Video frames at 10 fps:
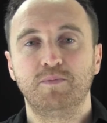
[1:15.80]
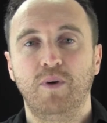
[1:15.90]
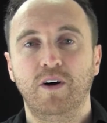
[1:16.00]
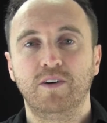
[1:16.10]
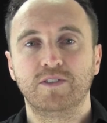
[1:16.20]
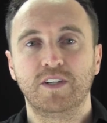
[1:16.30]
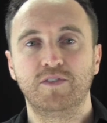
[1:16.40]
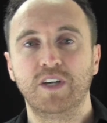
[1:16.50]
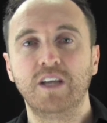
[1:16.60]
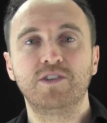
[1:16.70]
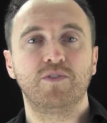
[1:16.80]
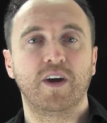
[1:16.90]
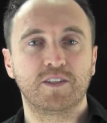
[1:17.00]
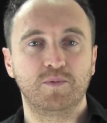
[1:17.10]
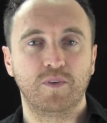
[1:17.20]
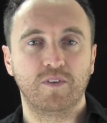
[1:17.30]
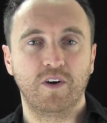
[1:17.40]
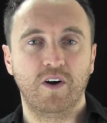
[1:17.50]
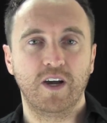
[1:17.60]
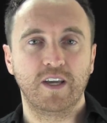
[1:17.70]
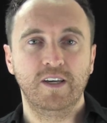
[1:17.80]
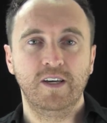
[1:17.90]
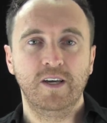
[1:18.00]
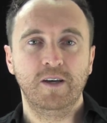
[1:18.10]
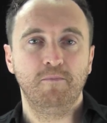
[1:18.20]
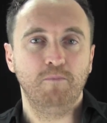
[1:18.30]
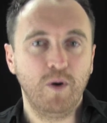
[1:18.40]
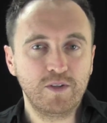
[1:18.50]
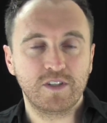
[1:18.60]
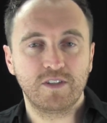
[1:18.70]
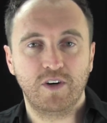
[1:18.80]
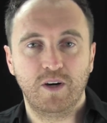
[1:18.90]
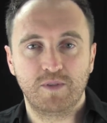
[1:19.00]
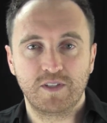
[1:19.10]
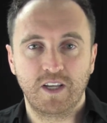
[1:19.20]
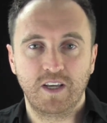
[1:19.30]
of smiles. And if she interacts with a guy, most of the time she's